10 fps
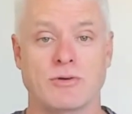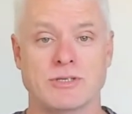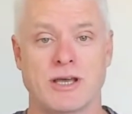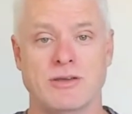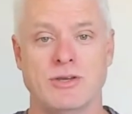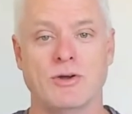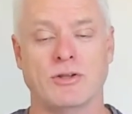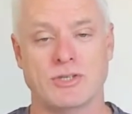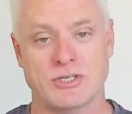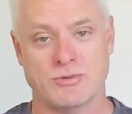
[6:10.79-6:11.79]
So you're
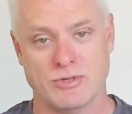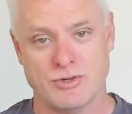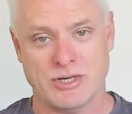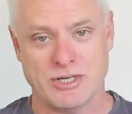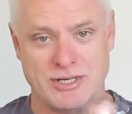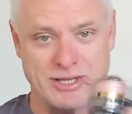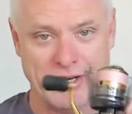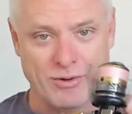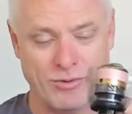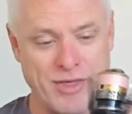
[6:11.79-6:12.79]
not just restricted to the
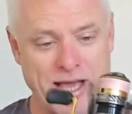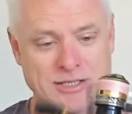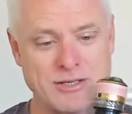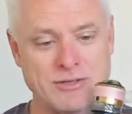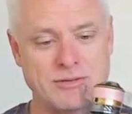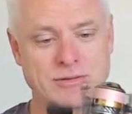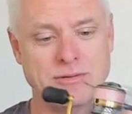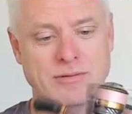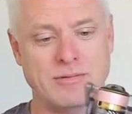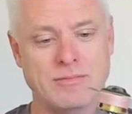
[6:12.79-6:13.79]
little 1,000
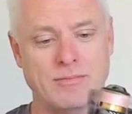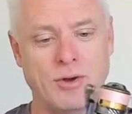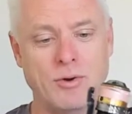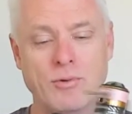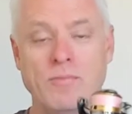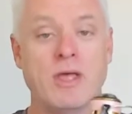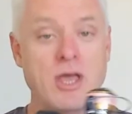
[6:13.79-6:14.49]
model.